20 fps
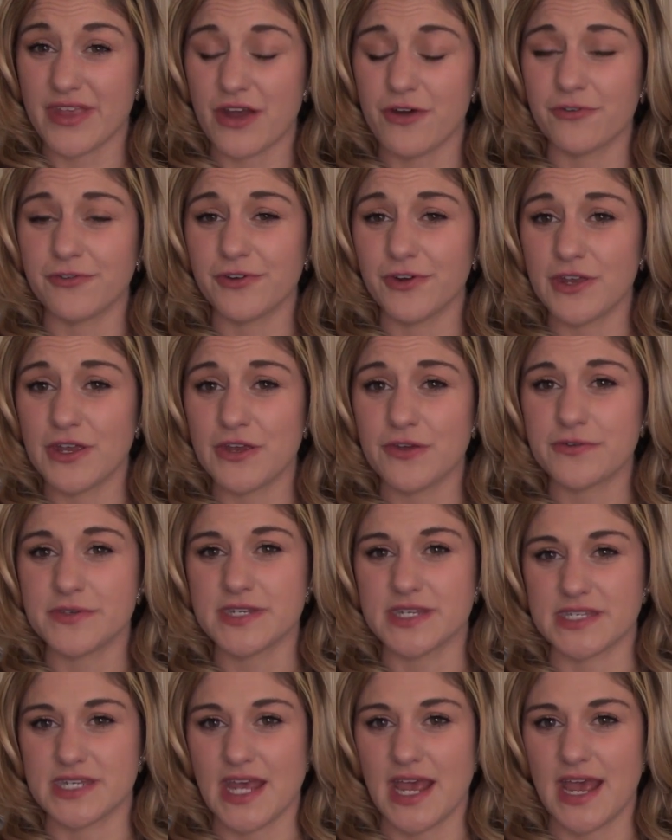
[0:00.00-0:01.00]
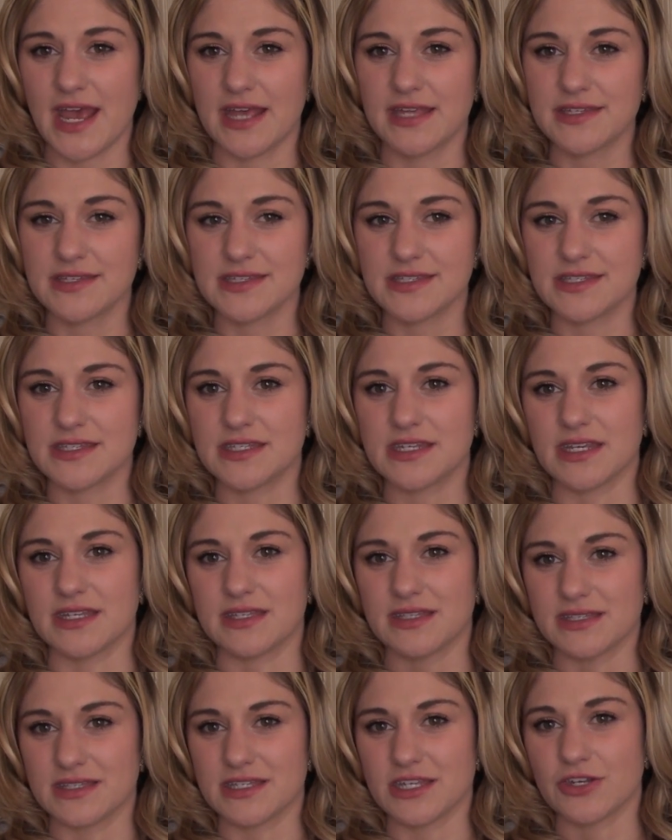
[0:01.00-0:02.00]
out for you to test
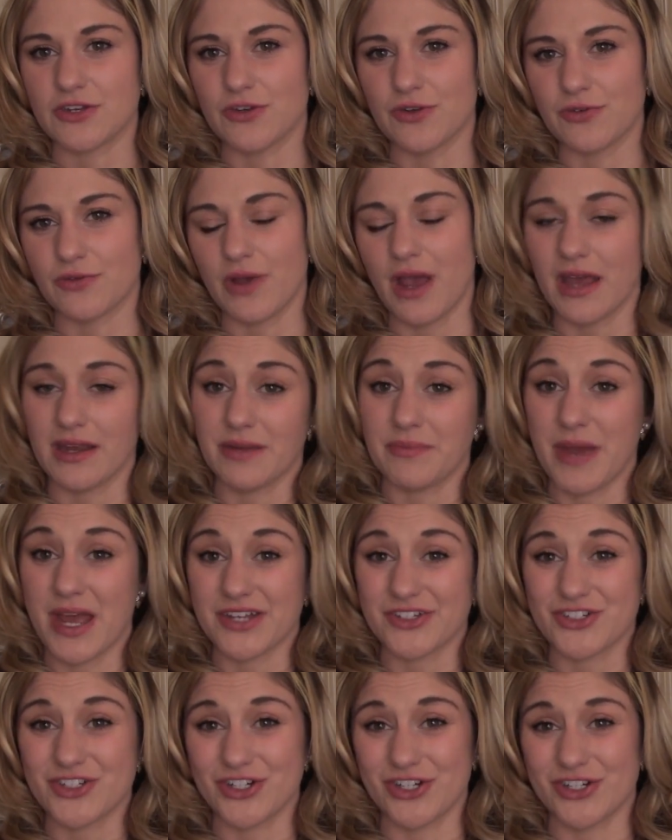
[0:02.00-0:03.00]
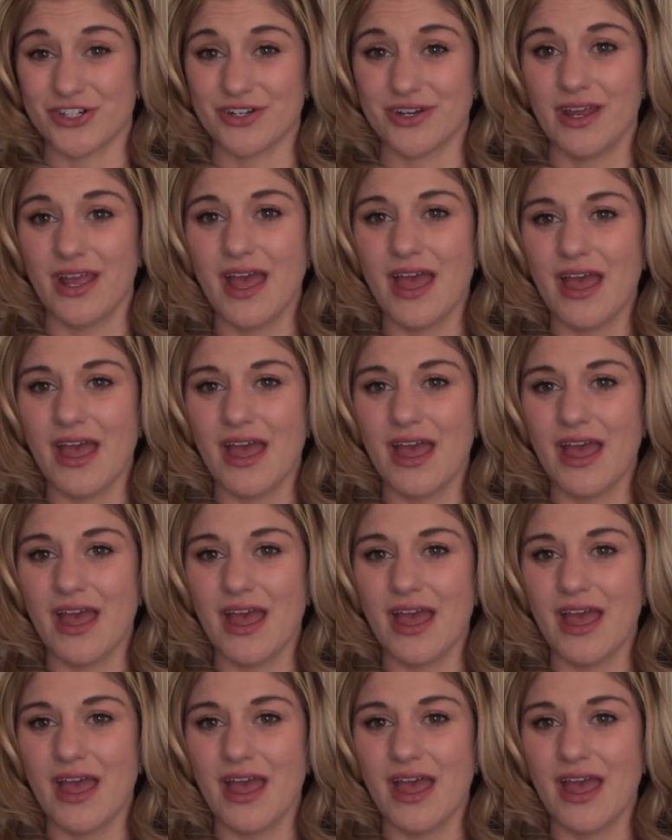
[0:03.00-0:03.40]
and to kind of match yourself